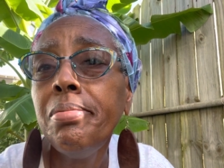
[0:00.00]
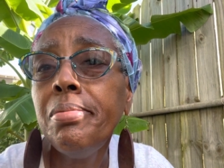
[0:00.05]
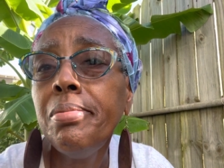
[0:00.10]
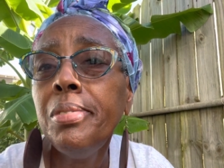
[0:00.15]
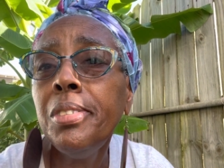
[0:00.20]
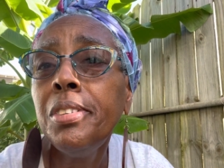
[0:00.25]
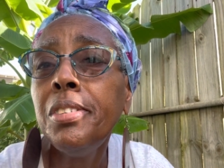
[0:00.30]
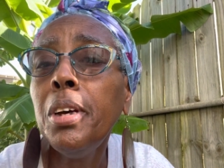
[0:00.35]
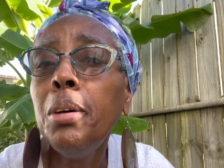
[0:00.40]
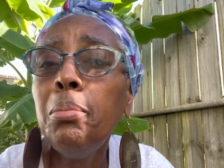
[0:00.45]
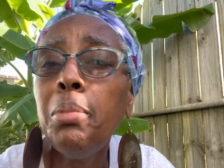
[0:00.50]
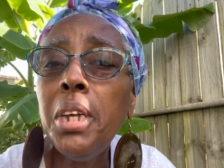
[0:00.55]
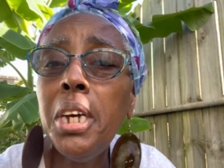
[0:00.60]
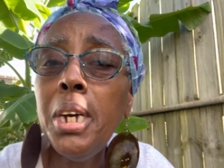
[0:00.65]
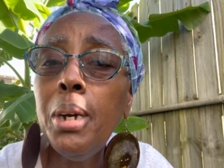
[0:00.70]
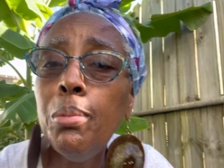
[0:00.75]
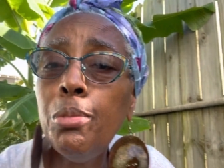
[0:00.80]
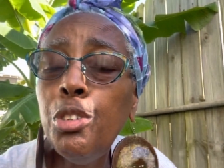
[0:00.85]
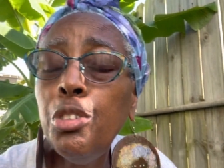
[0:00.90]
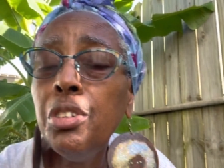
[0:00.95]

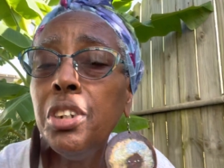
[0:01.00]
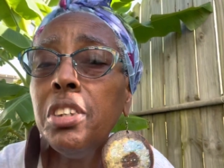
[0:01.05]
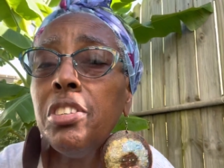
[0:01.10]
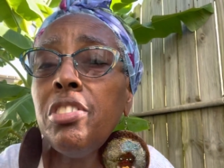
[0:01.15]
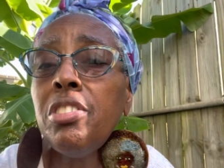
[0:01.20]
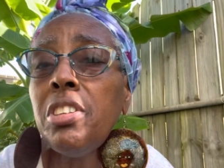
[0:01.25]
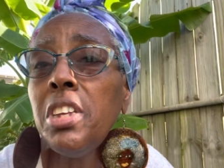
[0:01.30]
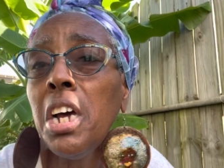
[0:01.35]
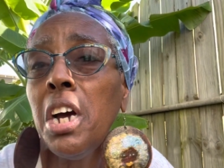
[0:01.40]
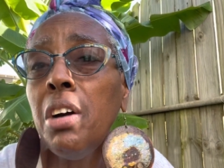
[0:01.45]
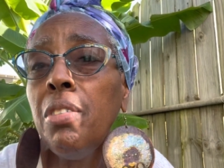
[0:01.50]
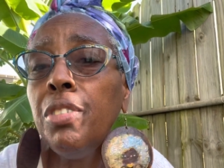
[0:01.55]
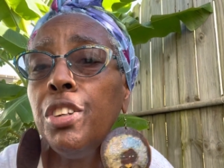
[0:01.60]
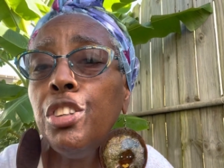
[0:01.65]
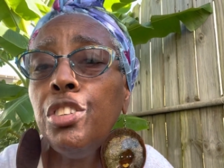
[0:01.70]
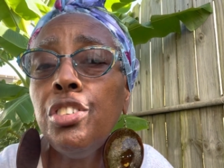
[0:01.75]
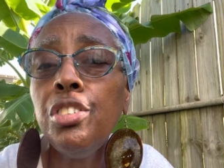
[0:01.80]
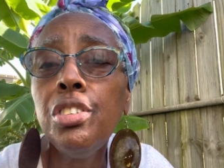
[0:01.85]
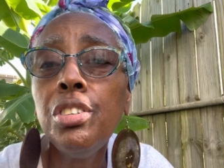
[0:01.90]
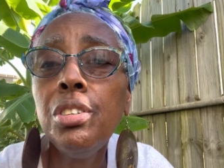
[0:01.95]
Sometimes you can salvage